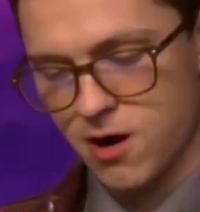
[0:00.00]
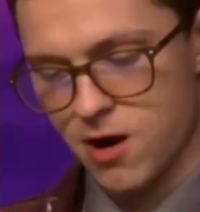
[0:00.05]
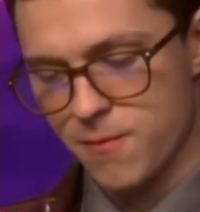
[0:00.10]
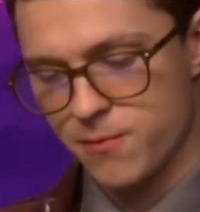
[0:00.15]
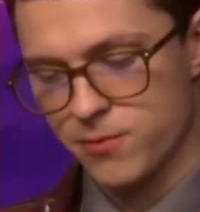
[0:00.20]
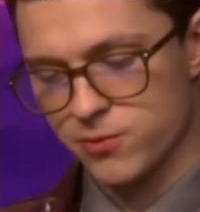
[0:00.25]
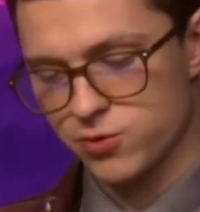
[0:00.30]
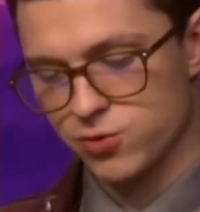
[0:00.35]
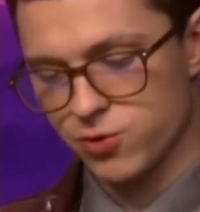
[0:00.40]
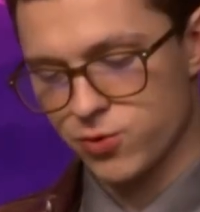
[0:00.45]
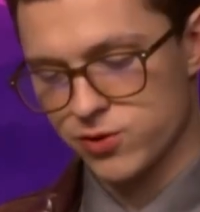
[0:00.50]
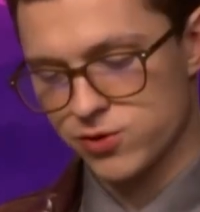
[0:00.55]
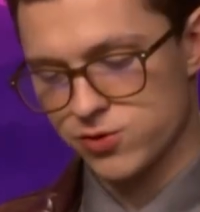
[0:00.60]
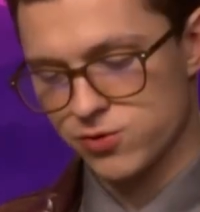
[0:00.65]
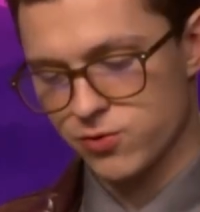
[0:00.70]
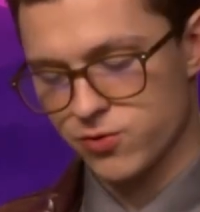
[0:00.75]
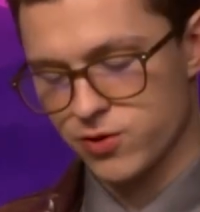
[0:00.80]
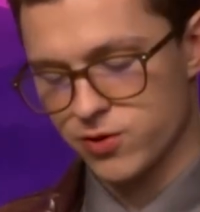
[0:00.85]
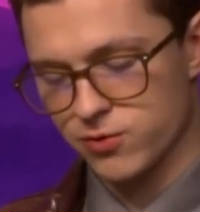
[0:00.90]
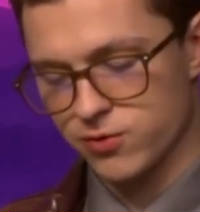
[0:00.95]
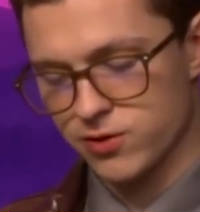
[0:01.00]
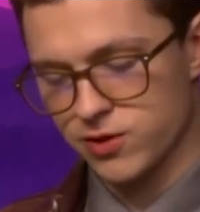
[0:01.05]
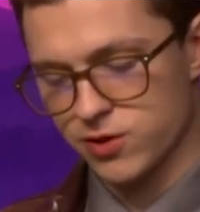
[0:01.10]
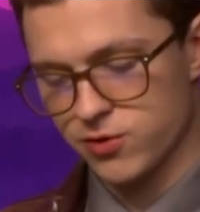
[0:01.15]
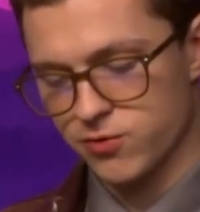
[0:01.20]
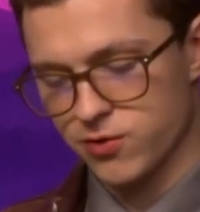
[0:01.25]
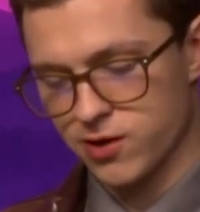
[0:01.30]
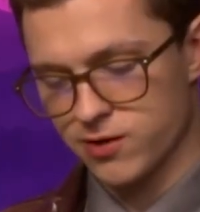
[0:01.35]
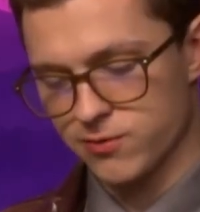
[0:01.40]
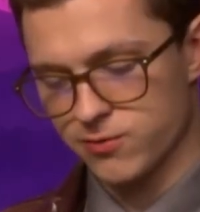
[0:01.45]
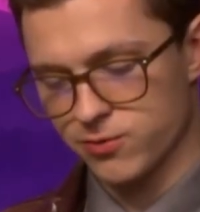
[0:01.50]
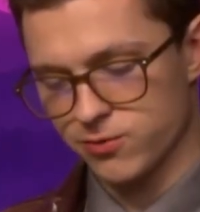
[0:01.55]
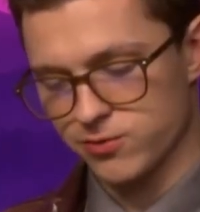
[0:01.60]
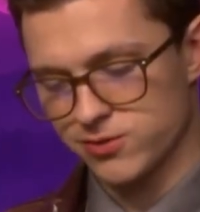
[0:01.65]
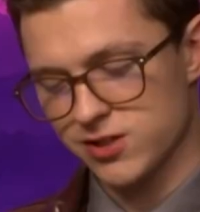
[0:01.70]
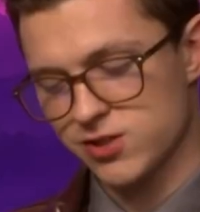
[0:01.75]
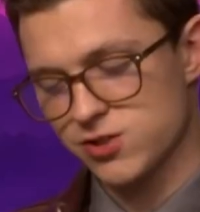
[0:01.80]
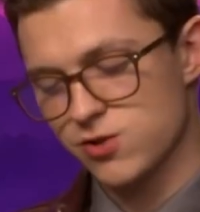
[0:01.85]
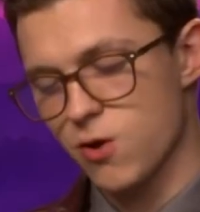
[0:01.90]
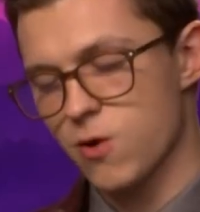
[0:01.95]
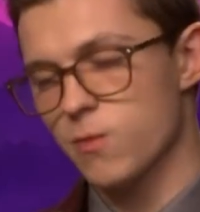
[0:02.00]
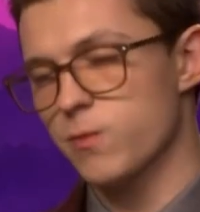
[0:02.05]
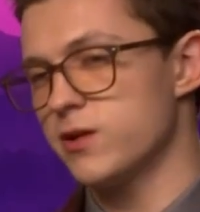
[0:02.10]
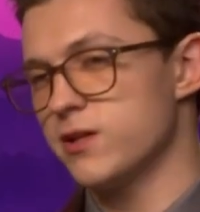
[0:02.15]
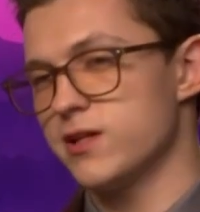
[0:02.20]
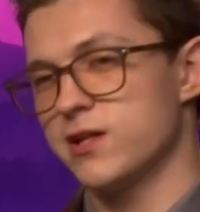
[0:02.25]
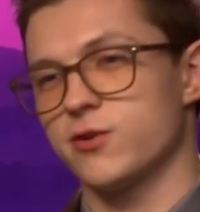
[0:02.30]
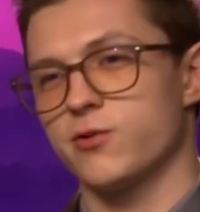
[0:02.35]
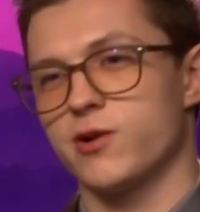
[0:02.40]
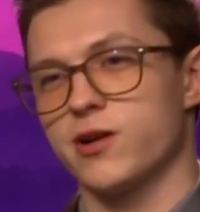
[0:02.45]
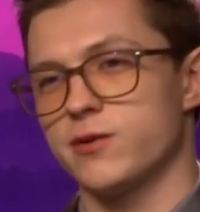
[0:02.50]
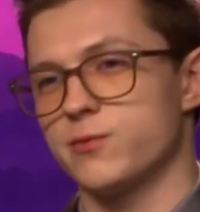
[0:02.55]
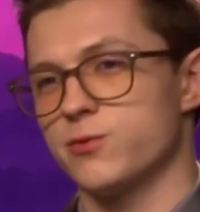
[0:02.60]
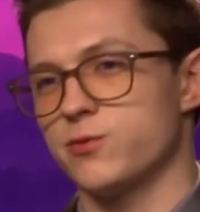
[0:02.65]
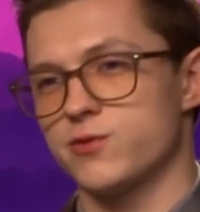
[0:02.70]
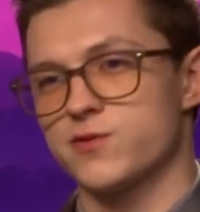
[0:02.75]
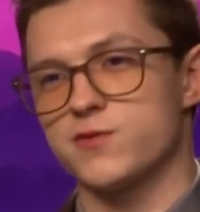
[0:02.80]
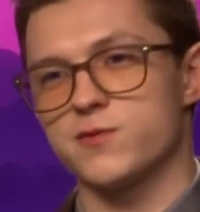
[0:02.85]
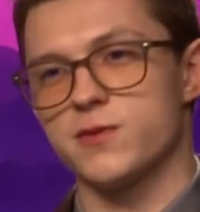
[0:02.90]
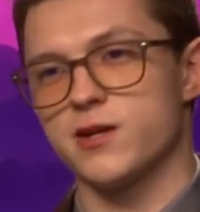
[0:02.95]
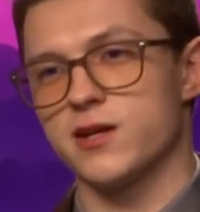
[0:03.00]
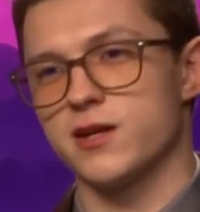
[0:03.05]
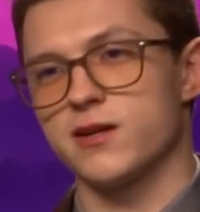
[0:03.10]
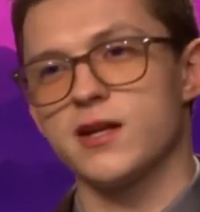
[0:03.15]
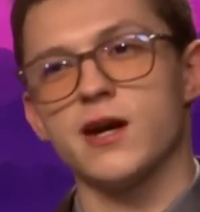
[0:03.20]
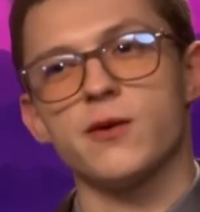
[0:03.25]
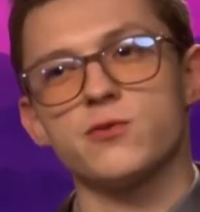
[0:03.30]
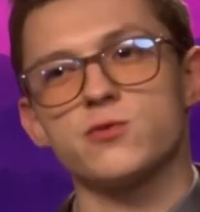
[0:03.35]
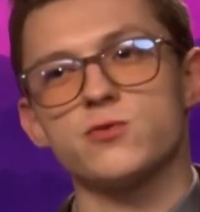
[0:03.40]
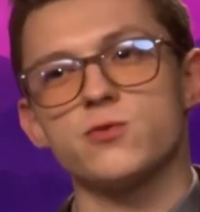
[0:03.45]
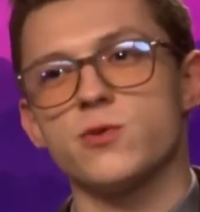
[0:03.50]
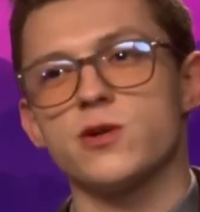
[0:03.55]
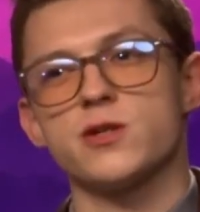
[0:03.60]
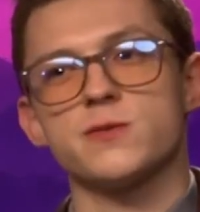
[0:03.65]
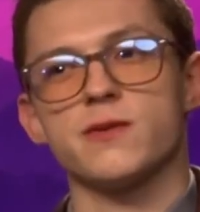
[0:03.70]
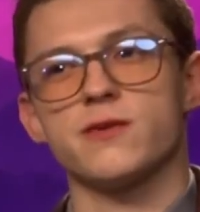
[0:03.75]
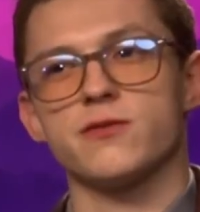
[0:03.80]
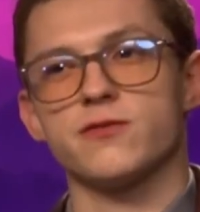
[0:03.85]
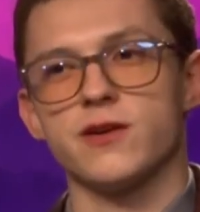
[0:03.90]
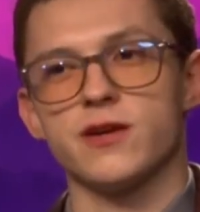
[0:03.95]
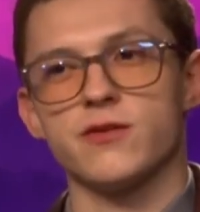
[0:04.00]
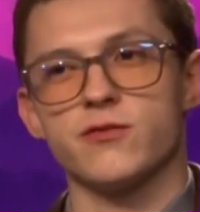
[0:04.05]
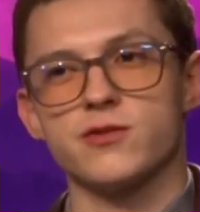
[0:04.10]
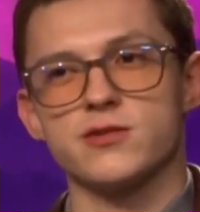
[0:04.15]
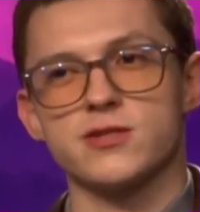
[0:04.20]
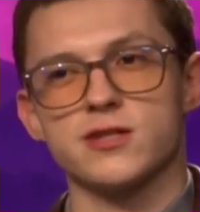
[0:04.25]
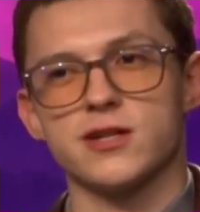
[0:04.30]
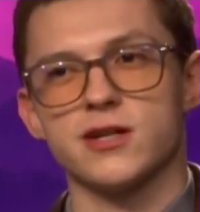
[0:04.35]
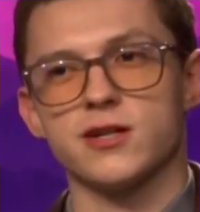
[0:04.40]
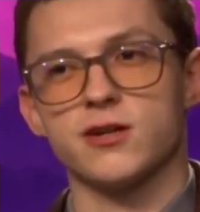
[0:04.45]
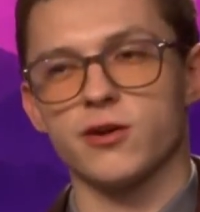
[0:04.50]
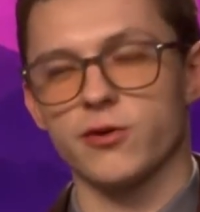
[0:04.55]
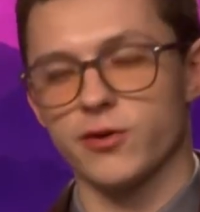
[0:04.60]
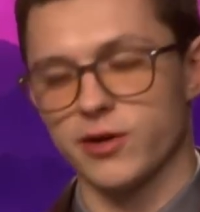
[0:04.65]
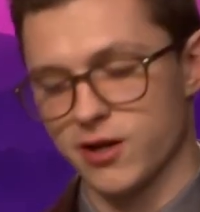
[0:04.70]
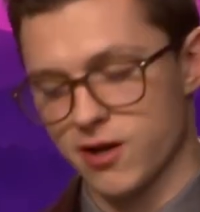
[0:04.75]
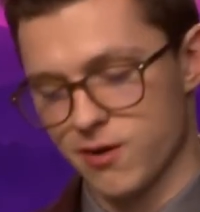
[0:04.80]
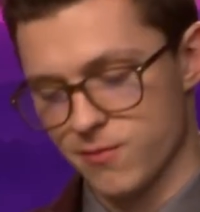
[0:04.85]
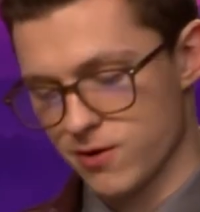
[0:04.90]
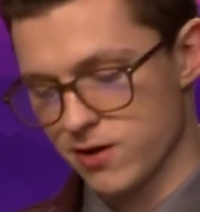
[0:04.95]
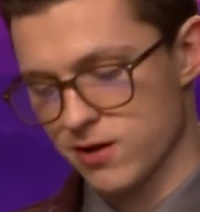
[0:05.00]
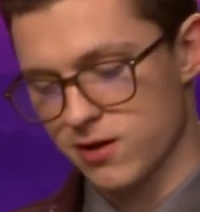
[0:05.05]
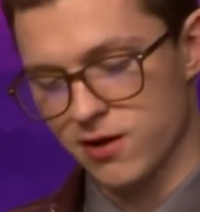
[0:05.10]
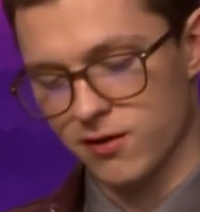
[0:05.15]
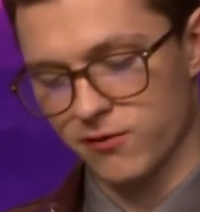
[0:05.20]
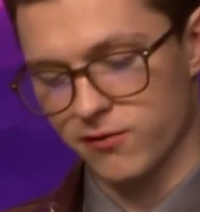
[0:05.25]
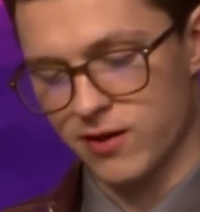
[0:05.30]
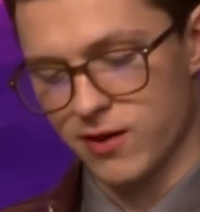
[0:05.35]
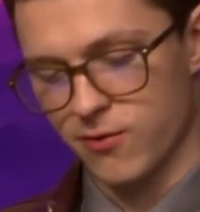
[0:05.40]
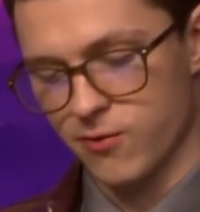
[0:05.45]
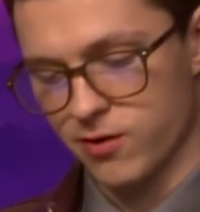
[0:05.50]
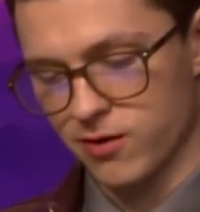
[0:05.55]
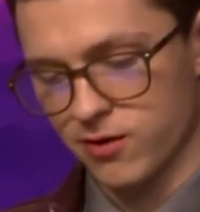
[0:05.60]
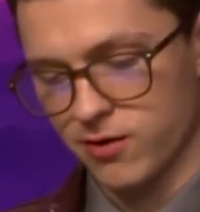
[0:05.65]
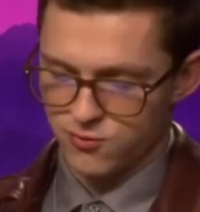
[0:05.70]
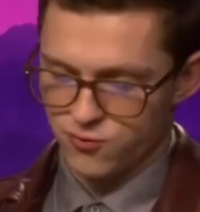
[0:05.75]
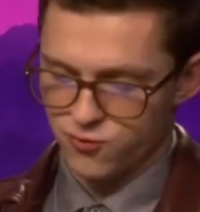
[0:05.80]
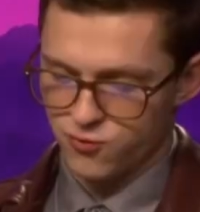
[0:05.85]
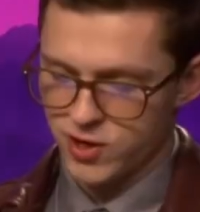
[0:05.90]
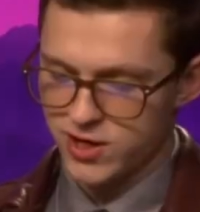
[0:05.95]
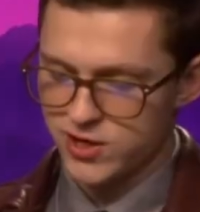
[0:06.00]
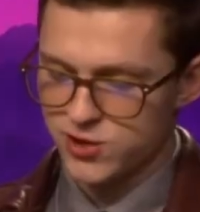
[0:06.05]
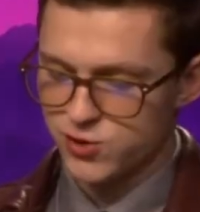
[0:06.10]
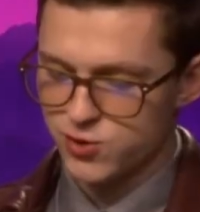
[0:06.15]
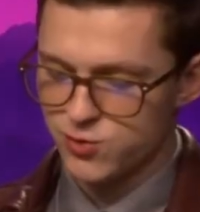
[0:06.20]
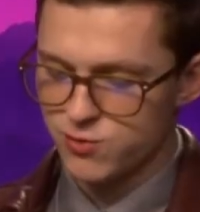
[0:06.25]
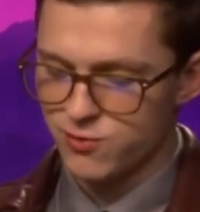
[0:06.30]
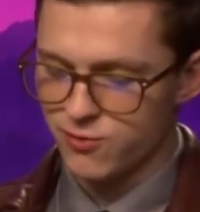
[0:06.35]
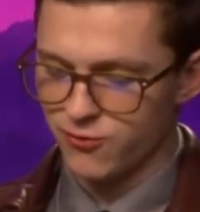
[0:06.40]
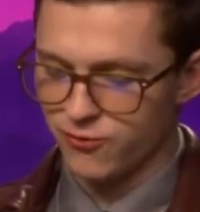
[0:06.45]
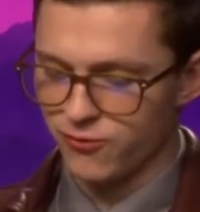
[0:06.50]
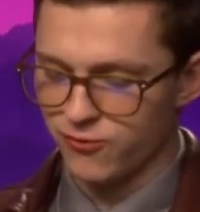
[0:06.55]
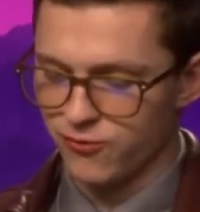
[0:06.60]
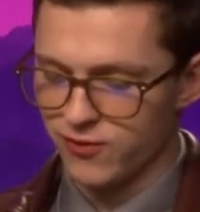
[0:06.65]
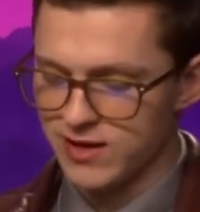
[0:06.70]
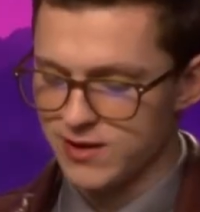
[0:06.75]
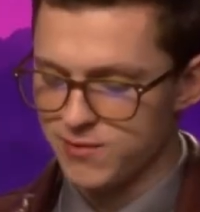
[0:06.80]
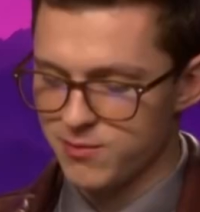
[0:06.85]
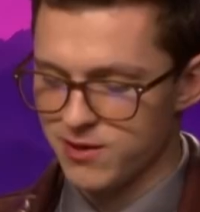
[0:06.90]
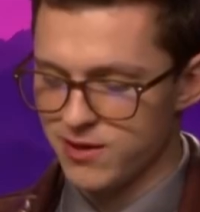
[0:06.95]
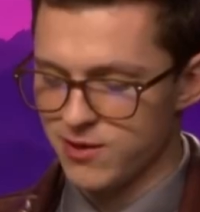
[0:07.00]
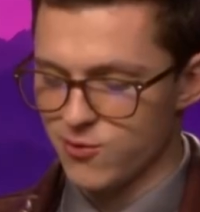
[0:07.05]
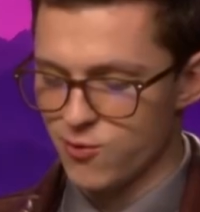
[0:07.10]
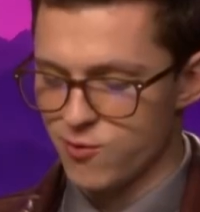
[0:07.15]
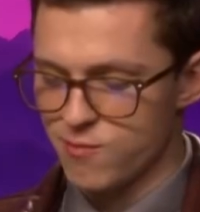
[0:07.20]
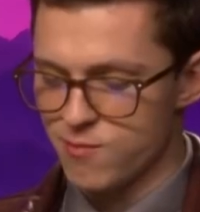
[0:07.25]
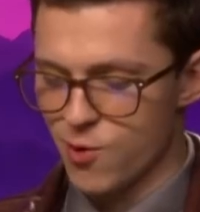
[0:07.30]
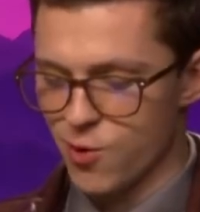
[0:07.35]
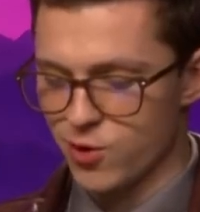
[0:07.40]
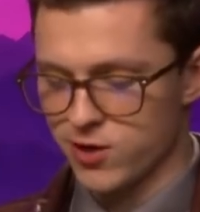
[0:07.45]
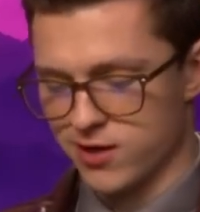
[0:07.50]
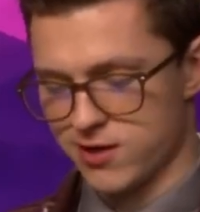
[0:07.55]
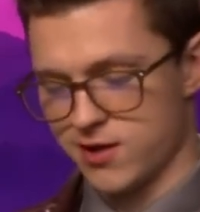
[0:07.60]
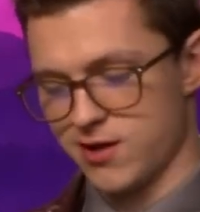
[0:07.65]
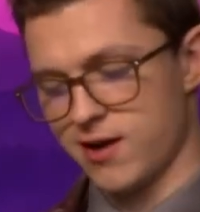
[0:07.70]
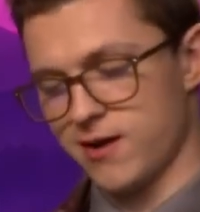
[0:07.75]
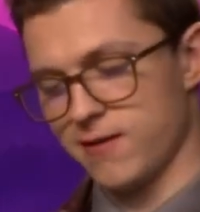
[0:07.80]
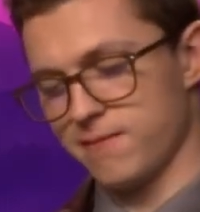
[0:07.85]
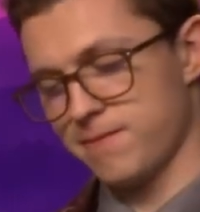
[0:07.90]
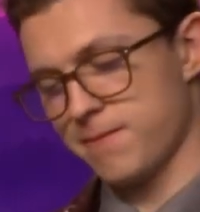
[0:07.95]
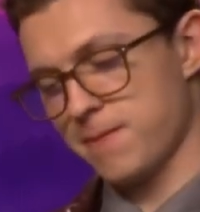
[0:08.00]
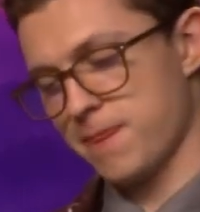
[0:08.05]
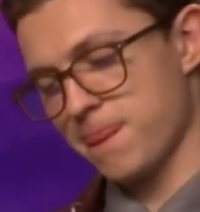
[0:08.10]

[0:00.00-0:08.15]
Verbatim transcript: Up, Toy Story or The Incredibles. It's gotta be The Incredibles for me. That was always my favorite as a kid growing up. I love that one. Rachel, Phoebe or Monica?